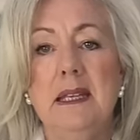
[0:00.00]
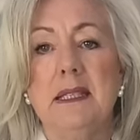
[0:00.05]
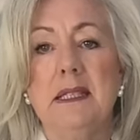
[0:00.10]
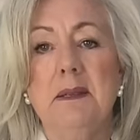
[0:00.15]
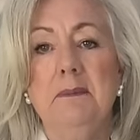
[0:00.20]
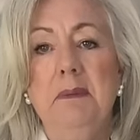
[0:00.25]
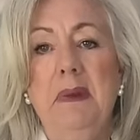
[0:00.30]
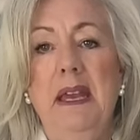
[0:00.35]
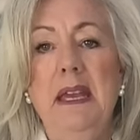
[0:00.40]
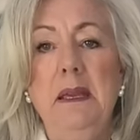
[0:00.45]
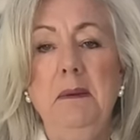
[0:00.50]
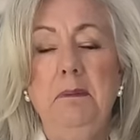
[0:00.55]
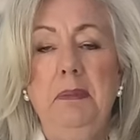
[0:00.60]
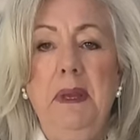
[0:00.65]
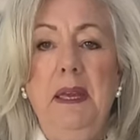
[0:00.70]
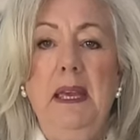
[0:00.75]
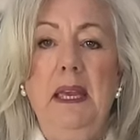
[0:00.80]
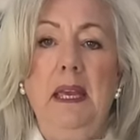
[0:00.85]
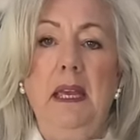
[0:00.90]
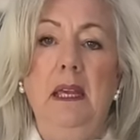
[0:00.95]
so
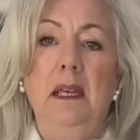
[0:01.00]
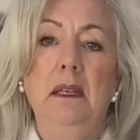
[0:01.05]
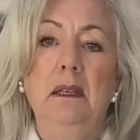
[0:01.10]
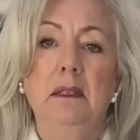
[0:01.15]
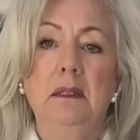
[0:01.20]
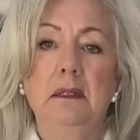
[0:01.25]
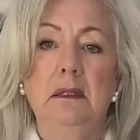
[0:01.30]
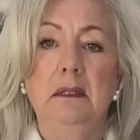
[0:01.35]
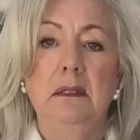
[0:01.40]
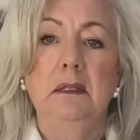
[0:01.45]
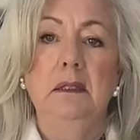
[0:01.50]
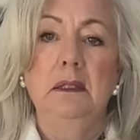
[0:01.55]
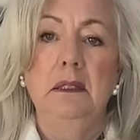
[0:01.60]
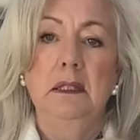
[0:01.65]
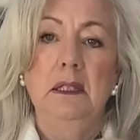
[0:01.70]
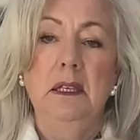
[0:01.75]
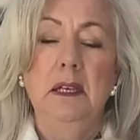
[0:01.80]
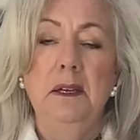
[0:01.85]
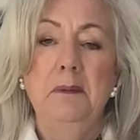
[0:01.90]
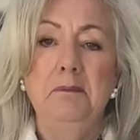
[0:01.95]
maybe,
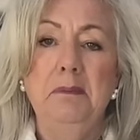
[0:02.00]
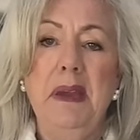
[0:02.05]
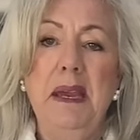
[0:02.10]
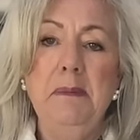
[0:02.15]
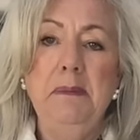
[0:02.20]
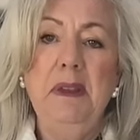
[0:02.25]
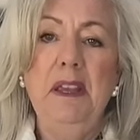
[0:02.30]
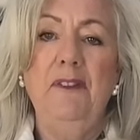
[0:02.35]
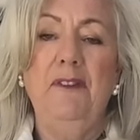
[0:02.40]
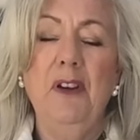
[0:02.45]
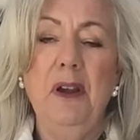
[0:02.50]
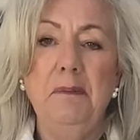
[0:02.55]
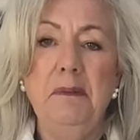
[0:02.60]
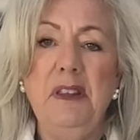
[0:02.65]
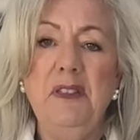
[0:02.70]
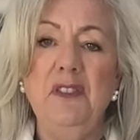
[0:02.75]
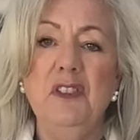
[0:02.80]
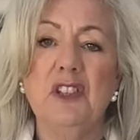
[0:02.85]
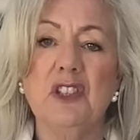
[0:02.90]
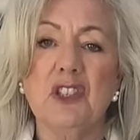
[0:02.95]
maybe if I'm
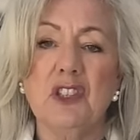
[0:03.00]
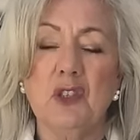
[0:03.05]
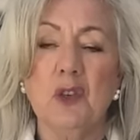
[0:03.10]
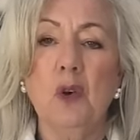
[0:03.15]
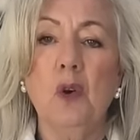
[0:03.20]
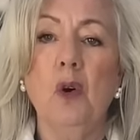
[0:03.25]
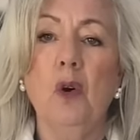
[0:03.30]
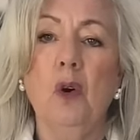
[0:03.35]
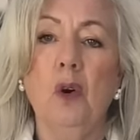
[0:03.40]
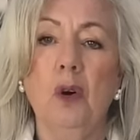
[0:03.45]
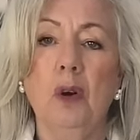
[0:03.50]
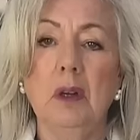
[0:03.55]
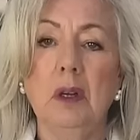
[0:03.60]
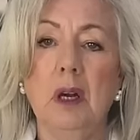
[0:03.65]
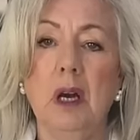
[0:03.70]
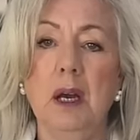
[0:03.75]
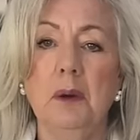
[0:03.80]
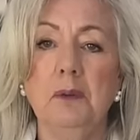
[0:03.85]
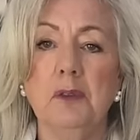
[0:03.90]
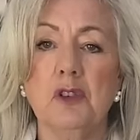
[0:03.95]
in the store,
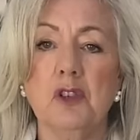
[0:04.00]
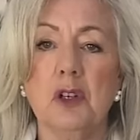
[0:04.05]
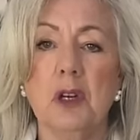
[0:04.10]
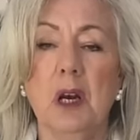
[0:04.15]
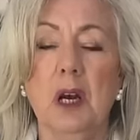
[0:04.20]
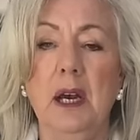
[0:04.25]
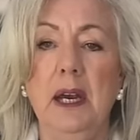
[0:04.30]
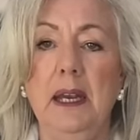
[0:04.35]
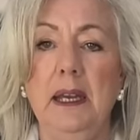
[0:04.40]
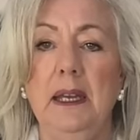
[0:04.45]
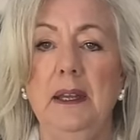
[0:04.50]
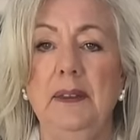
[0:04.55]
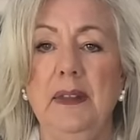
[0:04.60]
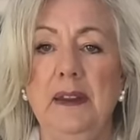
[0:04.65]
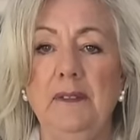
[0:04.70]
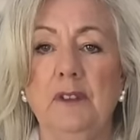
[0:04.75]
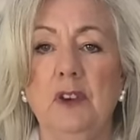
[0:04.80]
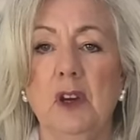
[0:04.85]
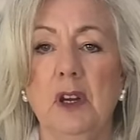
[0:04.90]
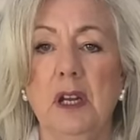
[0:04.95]
I will try, and
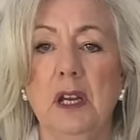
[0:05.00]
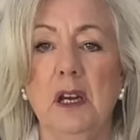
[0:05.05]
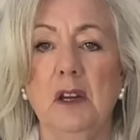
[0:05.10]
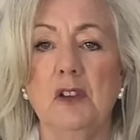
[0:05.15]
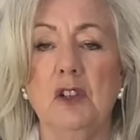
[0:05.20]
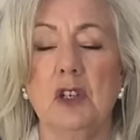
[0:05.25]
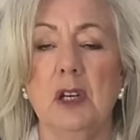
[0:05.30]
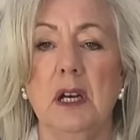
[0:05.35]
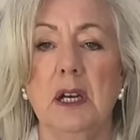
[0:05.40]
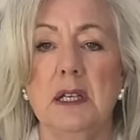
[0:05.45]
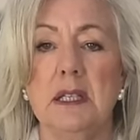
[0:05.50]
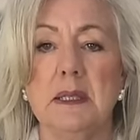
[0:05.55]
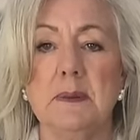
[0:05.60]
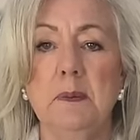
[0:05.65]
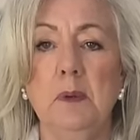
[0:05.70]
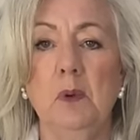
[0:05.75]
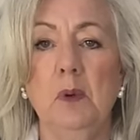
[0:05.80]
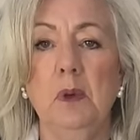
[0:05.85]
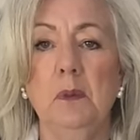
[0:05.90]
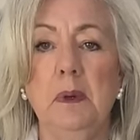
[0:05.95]
they've got it, I'll try a
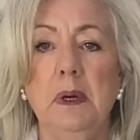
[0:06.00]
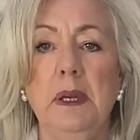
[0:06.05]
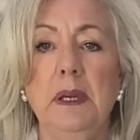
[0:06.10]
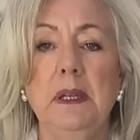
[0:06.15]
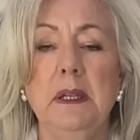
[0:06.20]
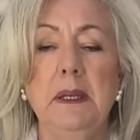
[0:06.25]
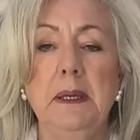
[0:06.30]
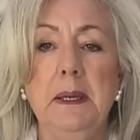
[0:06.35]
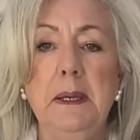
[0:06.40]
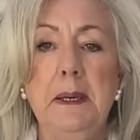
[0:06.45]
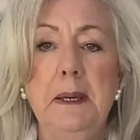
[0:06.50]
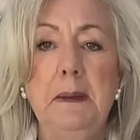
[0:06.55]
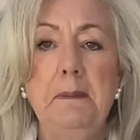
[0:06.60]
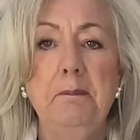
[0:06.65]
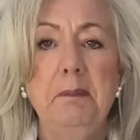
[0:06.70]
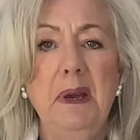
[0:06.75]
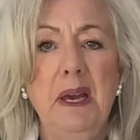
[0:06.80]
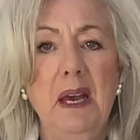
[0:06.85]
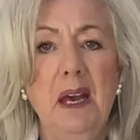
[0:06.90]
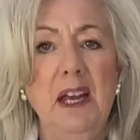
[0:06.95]
smaller one.
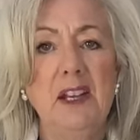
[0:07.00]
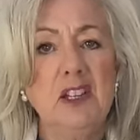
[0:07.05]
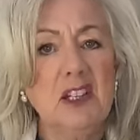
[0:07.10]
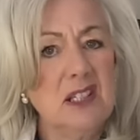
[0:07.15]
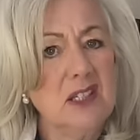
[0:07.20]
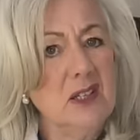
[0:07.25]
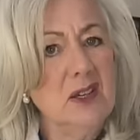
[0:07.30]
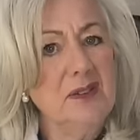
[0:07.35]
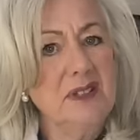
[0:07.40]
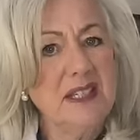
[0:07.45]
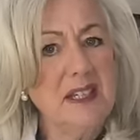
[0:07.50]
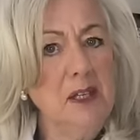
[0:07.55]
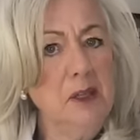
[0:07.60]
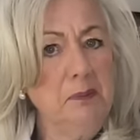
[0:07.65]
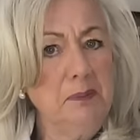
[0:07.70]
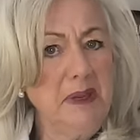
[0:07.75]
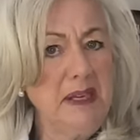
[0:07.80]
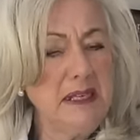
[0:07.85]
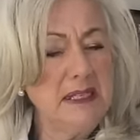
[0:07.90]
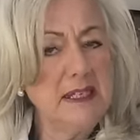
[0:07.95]
But I just thought it was a little
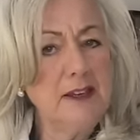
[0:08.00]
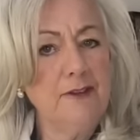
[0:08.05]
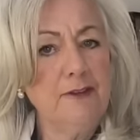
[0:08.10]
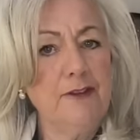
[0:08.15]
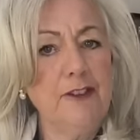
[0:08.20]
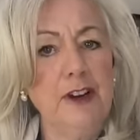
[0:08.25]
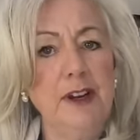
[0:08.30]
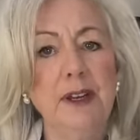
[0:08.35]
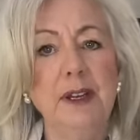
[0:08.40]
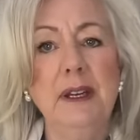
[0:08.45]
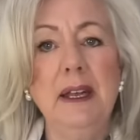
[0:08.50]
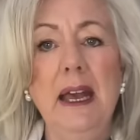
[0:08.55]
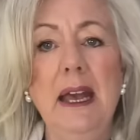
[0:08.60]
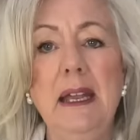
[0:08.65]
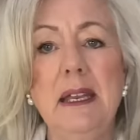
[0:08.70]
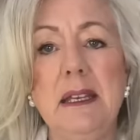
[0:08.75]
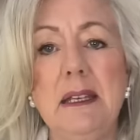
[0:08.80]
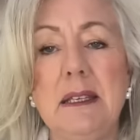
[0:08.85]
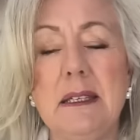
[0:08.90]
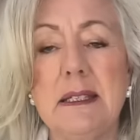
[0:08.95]
bit different
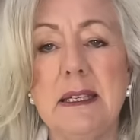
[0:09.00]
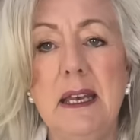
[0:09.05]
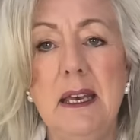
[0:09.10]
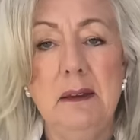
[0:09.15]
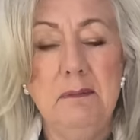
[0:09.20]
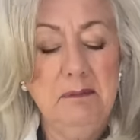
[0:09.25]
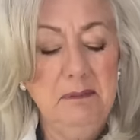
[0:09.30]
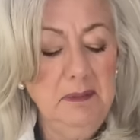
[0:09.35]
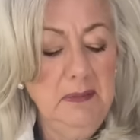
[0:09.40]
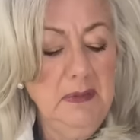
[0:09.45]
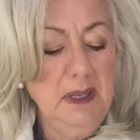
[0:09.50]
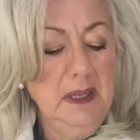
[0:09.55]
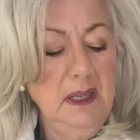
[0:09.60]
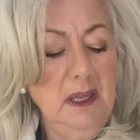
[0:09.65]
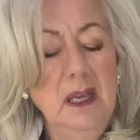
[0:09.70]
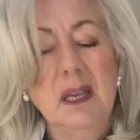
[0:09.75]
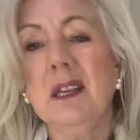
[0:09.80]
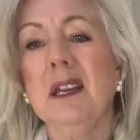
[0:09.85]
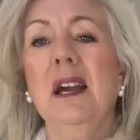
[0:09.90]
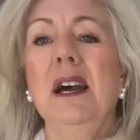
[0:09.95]
and um,
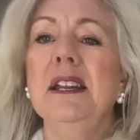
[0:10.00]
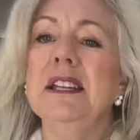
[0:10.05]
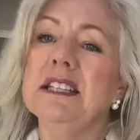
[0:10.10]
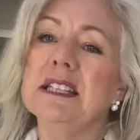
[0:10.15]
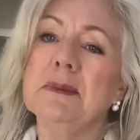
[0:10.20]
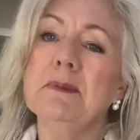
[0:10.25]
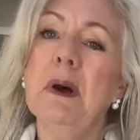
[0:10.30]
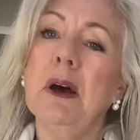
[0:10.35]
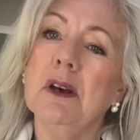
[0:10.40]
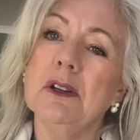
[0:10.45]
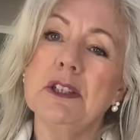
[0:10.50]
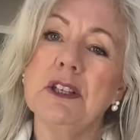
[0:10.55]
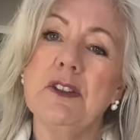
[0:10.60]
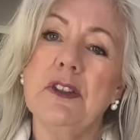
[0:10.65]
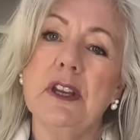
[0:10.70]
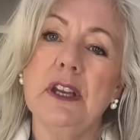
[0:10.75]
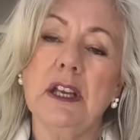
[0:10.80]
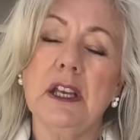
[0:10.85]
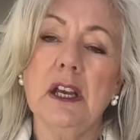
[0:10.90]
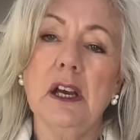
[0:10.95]
kind of smarter
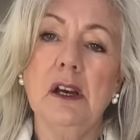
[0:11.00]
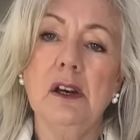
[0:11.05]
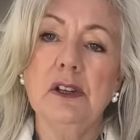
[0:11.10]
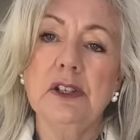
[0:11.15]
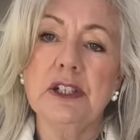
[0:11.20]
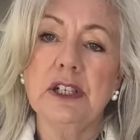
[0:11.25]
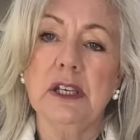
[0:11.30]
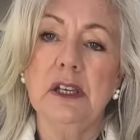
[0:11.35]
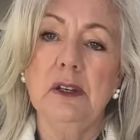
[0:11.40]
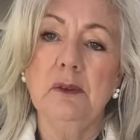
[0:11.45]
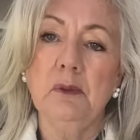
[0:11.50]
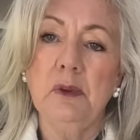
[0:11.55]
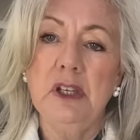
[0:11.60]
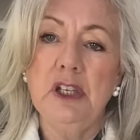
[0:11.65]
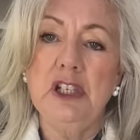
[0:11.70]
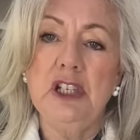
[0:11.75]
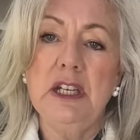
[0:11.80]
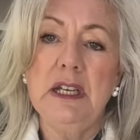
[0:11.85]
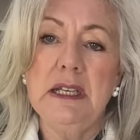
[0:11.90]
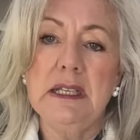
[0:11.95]
than a cardigan,
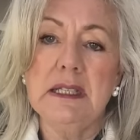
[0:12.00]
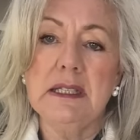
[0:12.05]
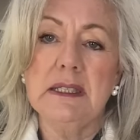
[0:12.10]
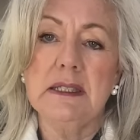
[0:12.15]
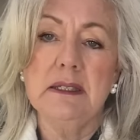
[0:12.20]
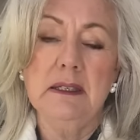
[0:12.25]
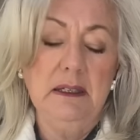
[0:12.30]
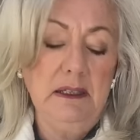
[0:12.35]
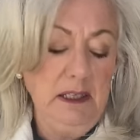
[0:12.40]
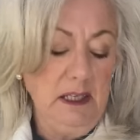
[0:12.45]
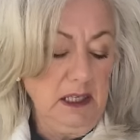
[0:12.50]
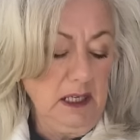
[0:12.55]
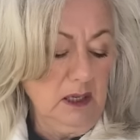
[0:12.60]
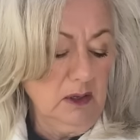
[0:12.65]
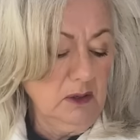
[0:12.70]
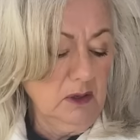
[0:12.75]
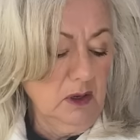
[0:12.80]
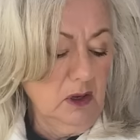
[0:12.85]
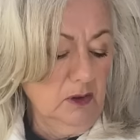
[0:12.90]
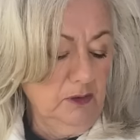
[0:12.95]
which is you
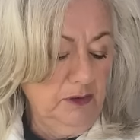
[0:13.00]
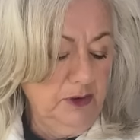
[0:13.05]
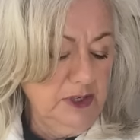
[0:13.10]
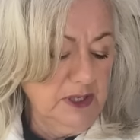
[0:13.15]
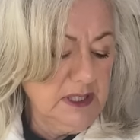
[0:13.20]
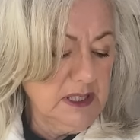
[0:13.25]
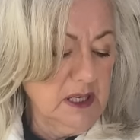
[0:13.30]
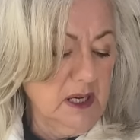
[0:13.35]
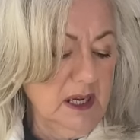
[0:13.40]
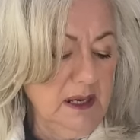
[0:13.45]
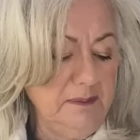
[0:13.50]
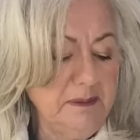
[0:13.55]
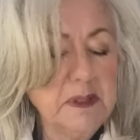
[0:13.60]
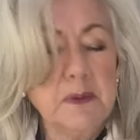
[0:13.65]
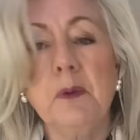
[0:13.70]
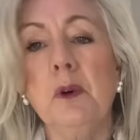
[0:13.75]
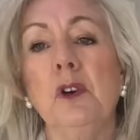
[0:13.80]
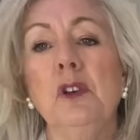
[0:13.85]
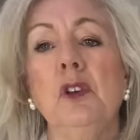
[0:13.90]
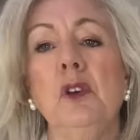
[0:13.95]
know, oftentimes
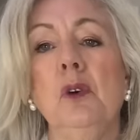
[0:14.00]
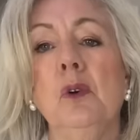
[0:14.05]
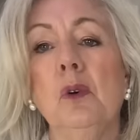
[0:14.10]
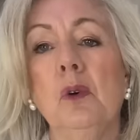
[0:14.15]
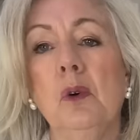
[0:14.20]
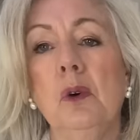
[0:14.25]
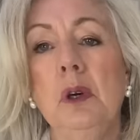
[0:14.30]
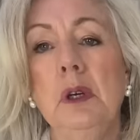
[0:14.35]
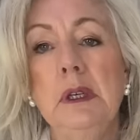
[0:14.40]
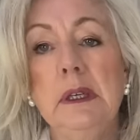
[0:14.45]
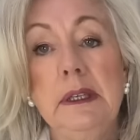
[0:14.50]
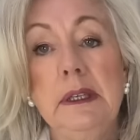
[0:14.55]
what you're